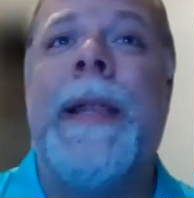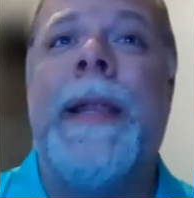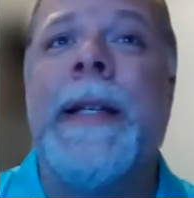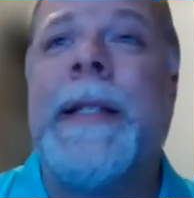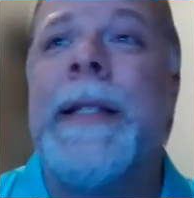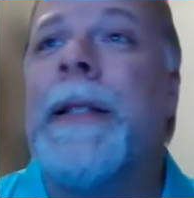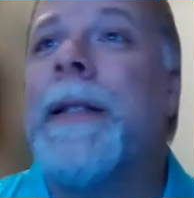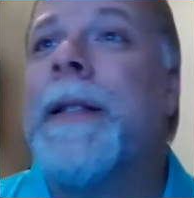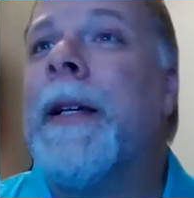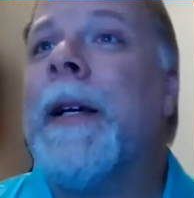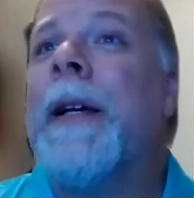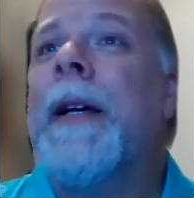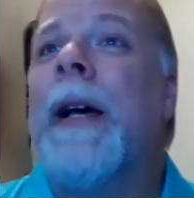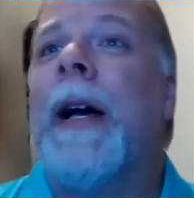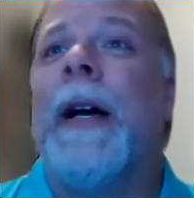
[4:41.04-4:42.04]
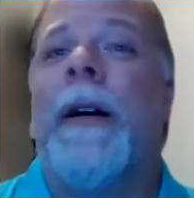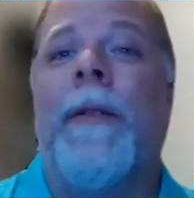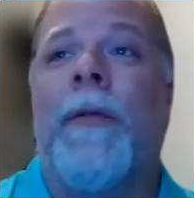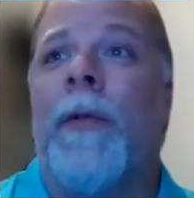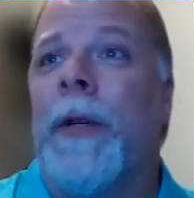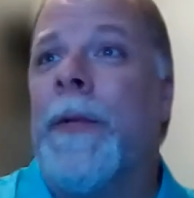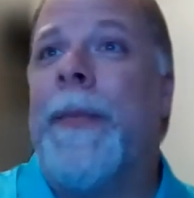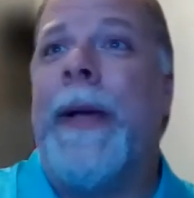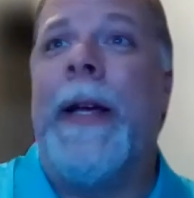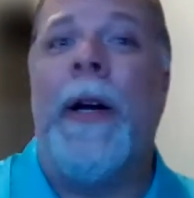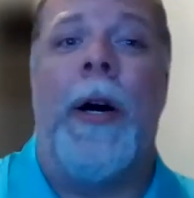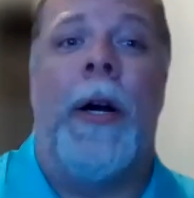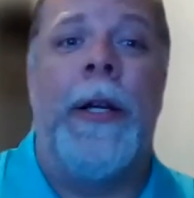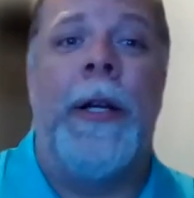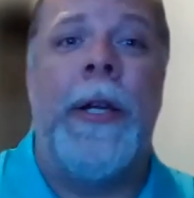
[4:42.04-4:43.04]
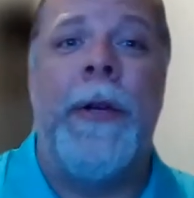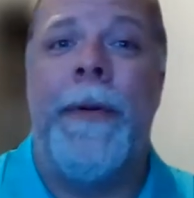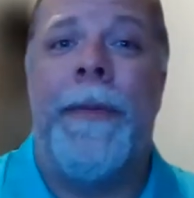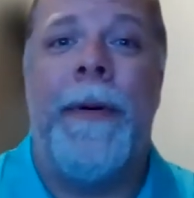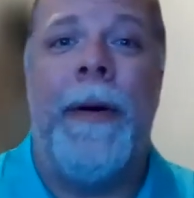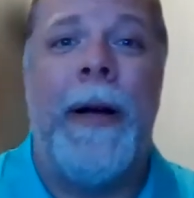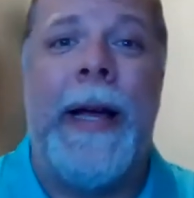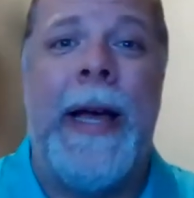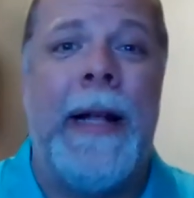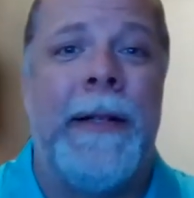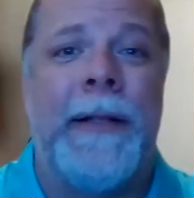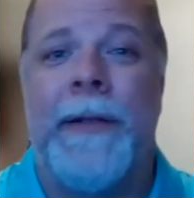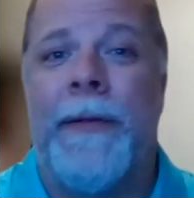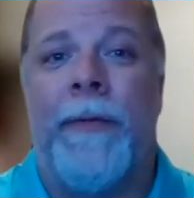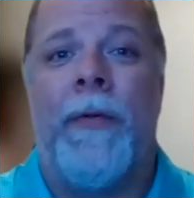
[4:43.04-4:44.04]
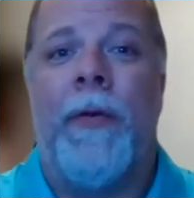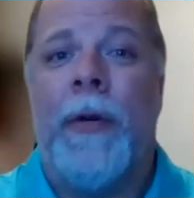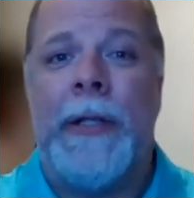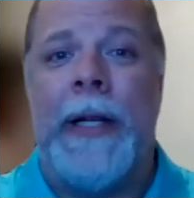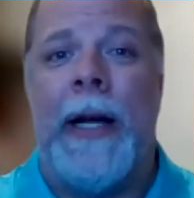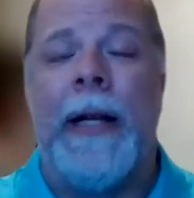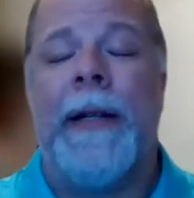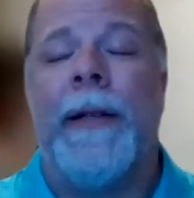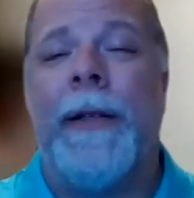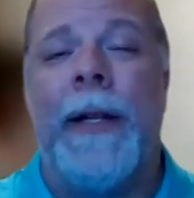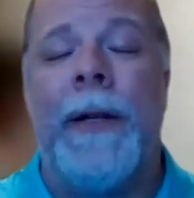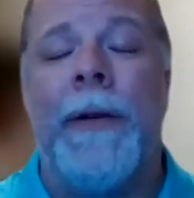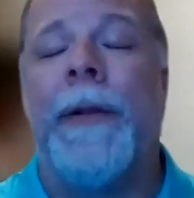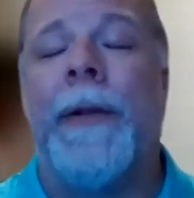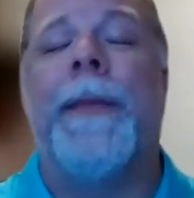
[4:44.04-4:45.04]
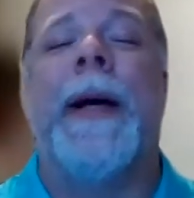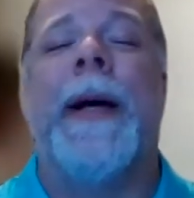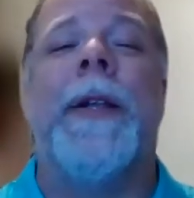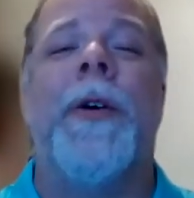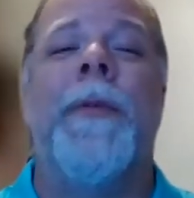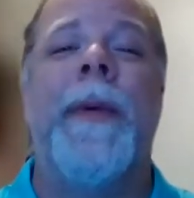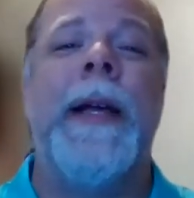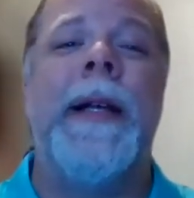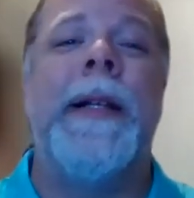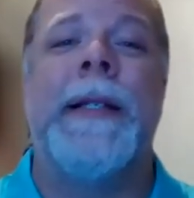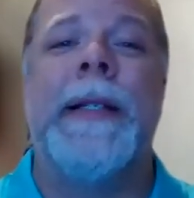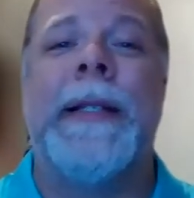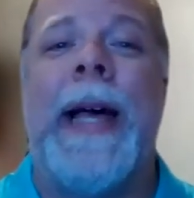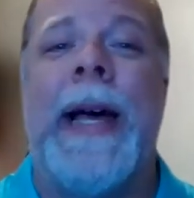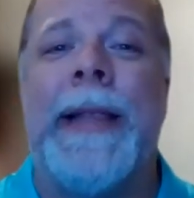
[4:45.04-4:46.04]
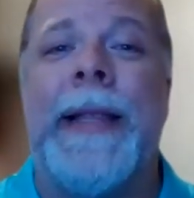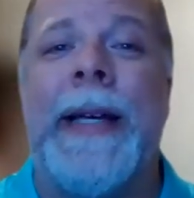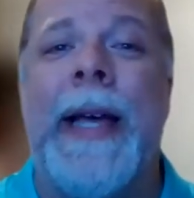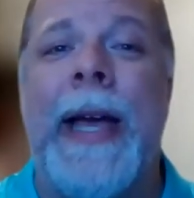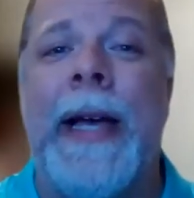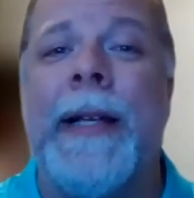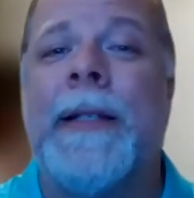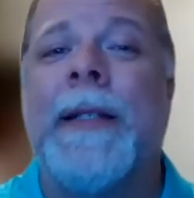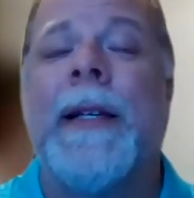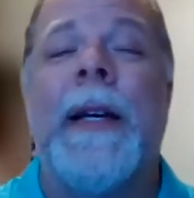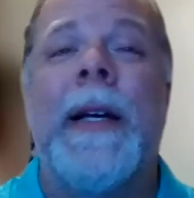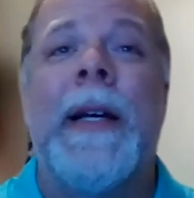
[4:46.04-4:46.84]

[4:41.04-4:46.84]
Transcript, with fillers: And this is, uh, of course, being argued against. Of course not. No, by no means is that the case.